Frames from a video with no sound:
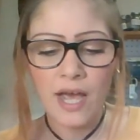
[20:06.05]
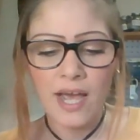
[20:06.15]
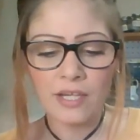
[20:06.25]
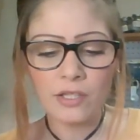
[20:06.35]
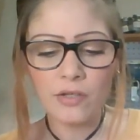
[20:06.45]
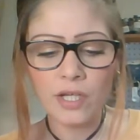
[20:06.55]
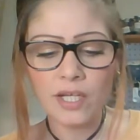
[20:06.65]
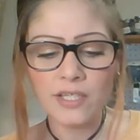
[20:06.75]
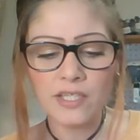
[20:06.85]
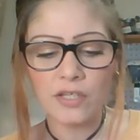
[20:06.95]
And you can
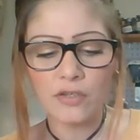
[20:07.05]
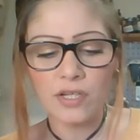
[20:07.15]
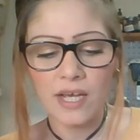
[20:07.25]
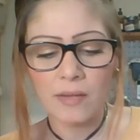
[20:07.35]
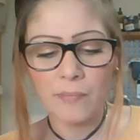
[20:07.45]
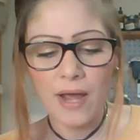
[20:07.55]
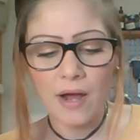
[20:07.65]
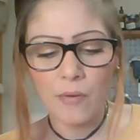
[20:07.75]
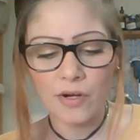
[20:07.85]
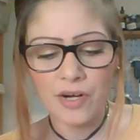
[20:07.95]
continue to empower